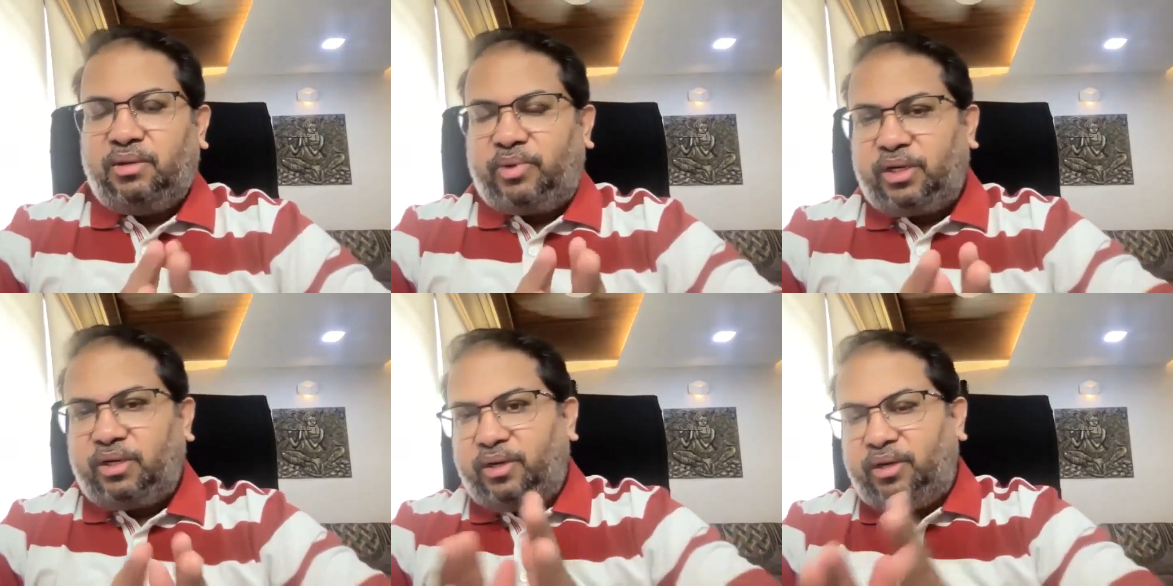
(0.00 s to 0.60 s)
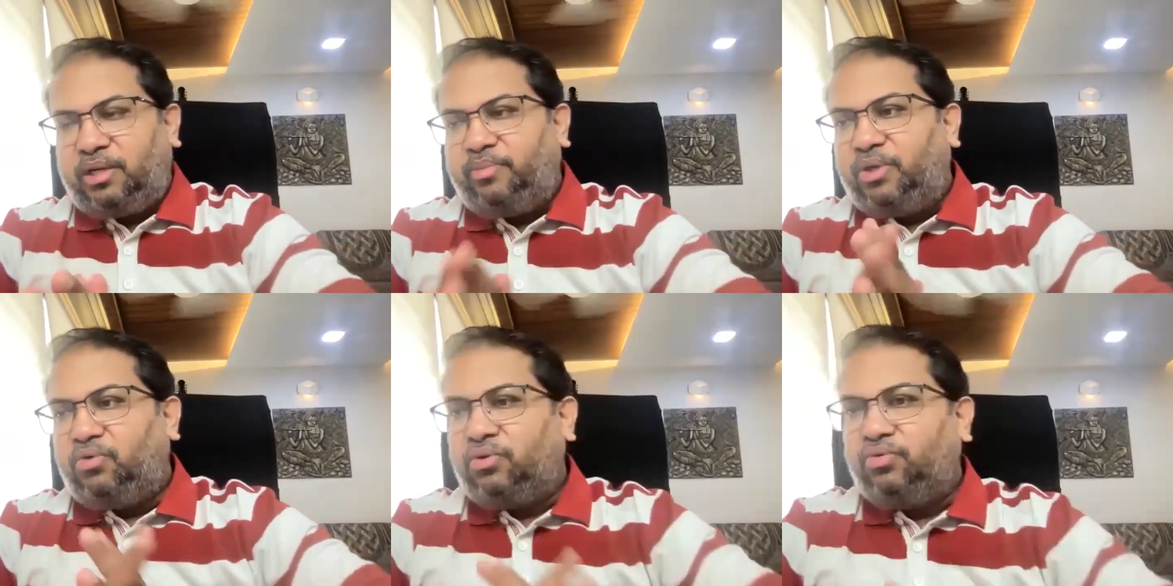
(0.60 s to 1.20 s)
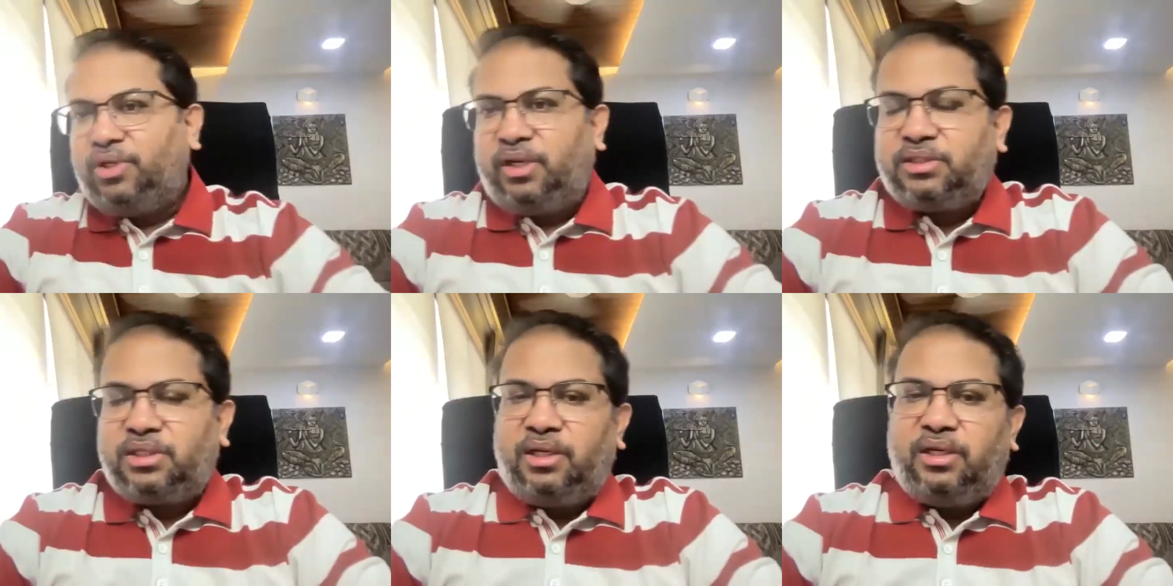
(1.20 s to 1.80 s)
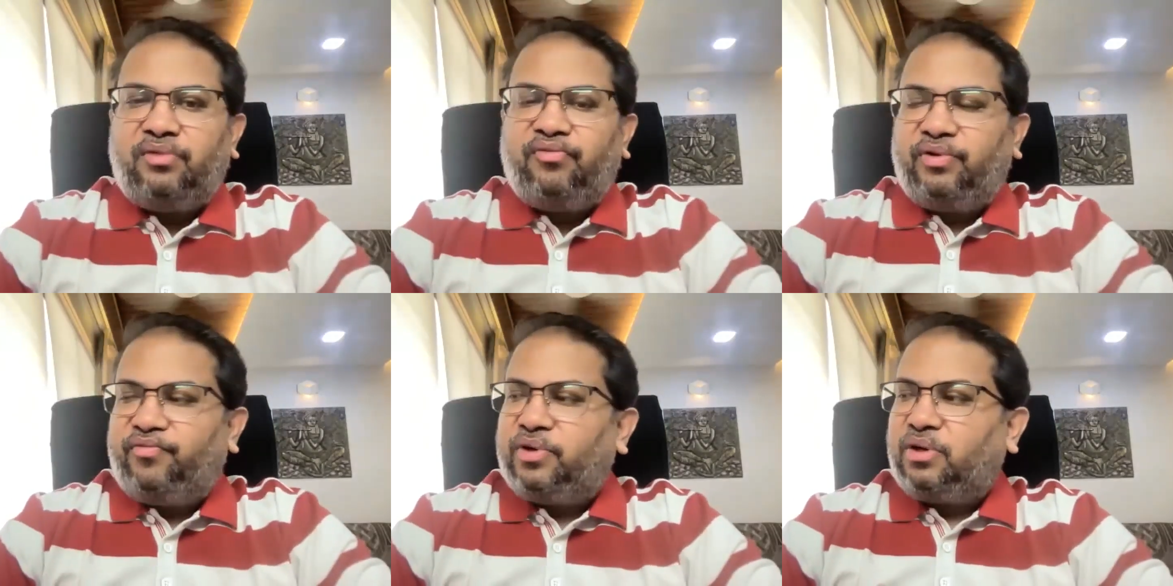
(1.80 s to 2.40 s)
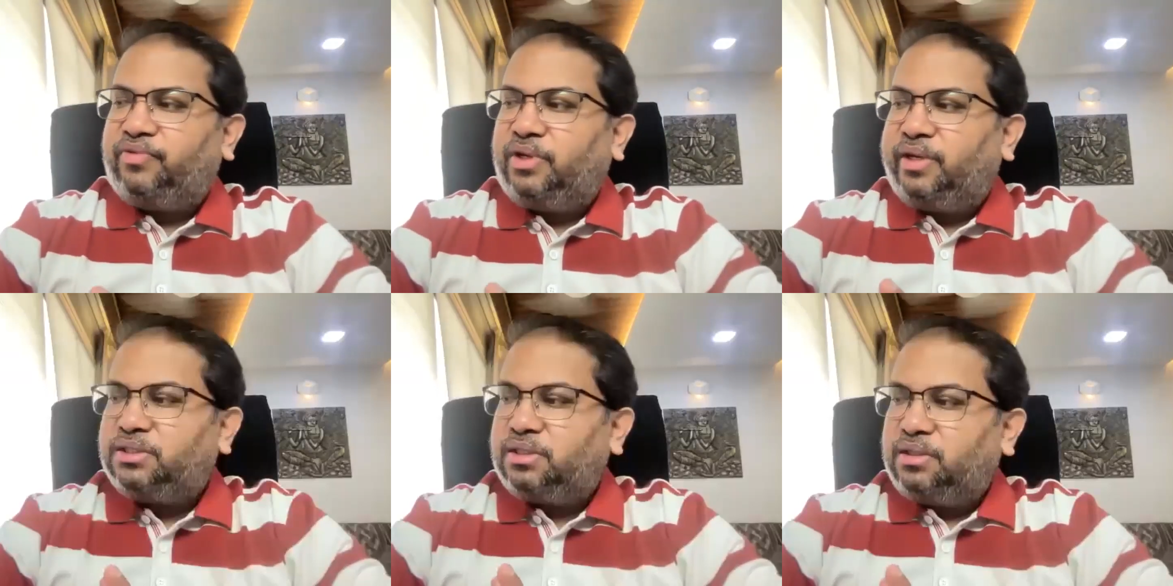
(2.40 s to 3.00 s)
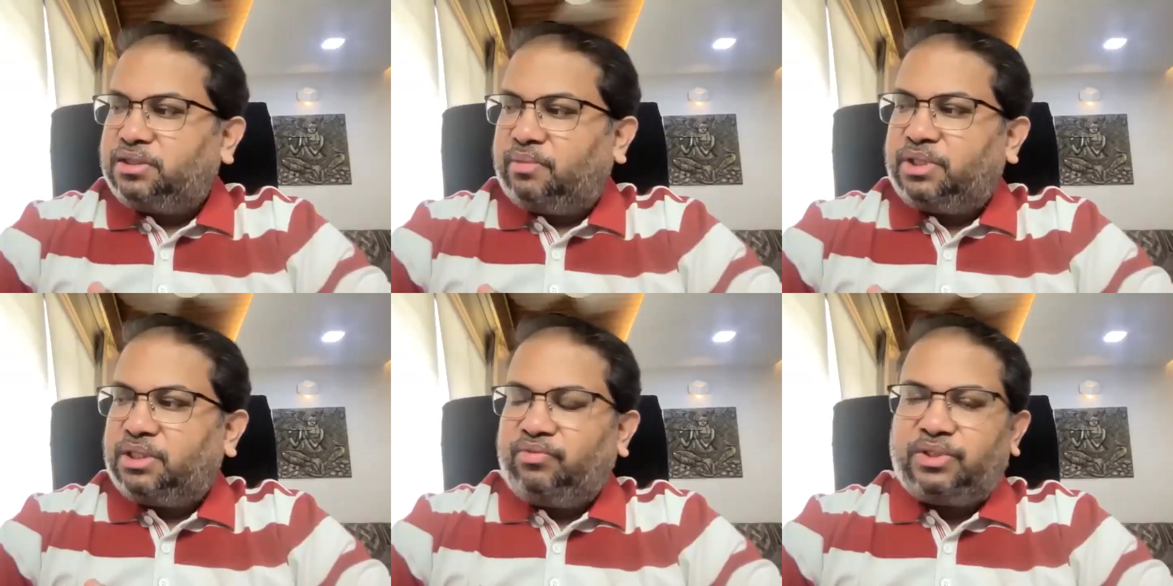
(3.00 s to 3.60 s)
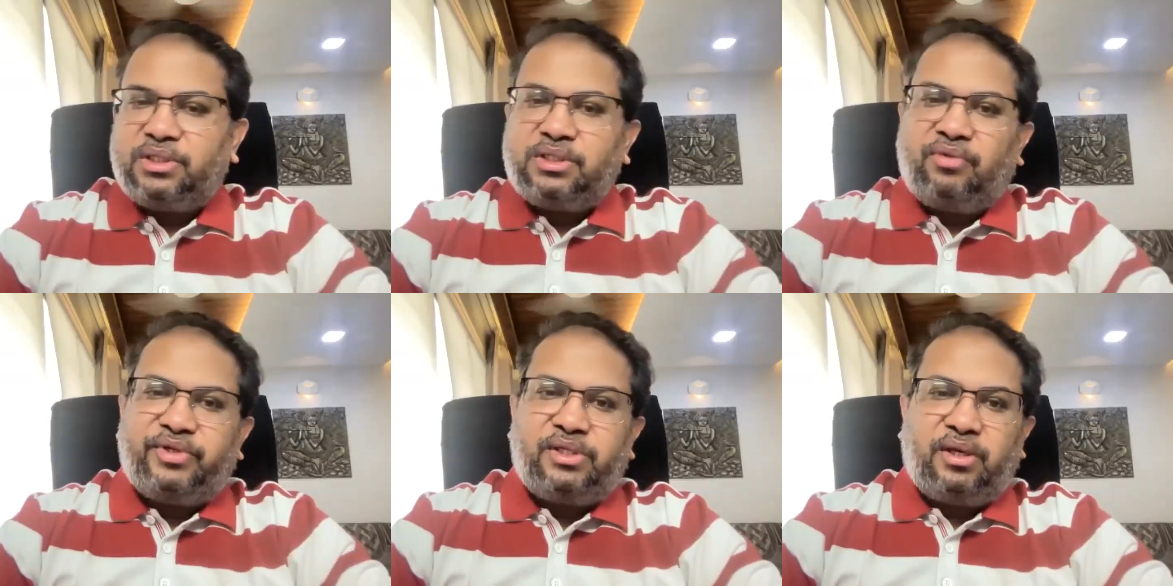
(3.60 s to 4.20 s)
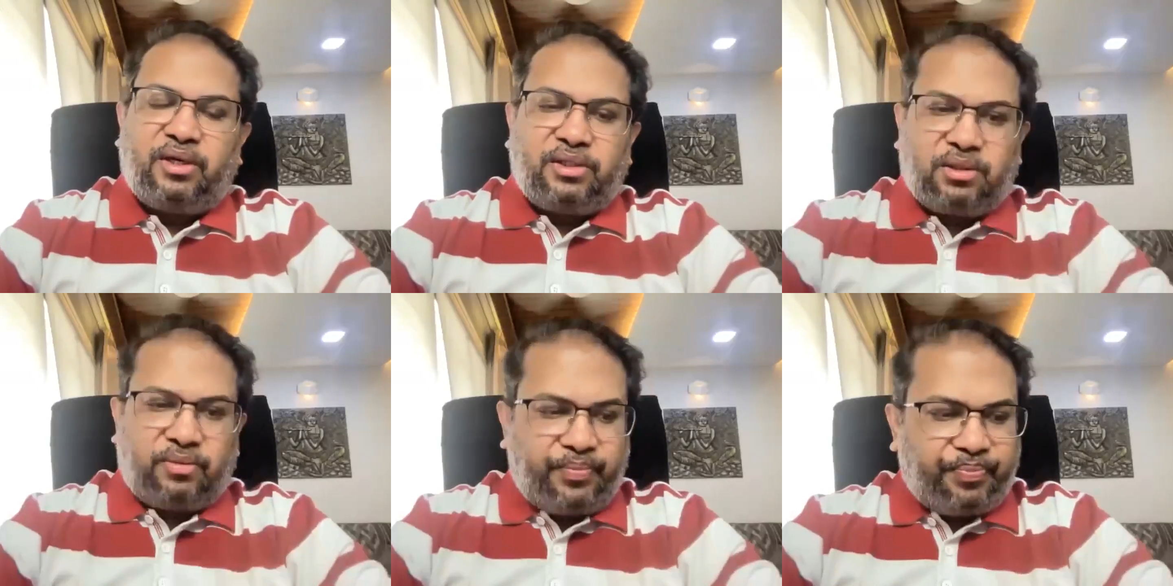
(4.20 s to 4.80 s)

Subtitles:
But let me go to the next legal framework of the next subject, which is investigation.